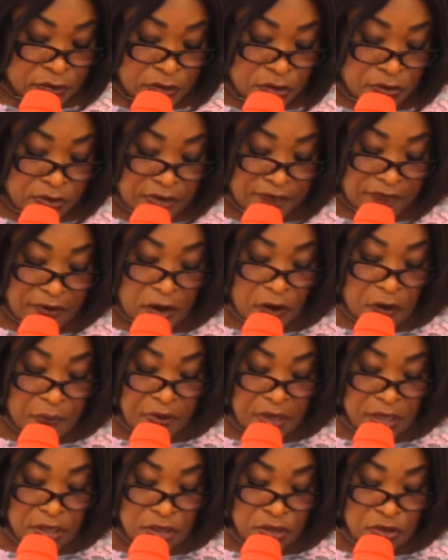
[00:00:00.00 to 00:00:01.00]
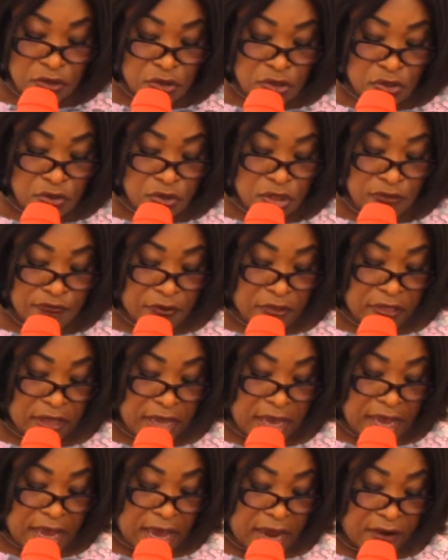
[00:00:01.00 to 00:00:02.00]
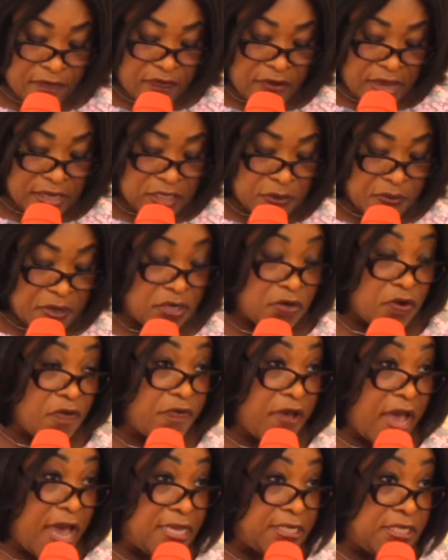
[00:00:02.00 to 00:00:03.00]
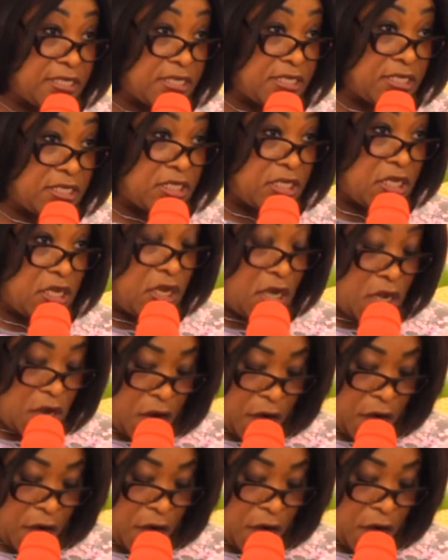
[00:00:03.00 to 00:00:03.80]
to develop institutes for the advancement of ICT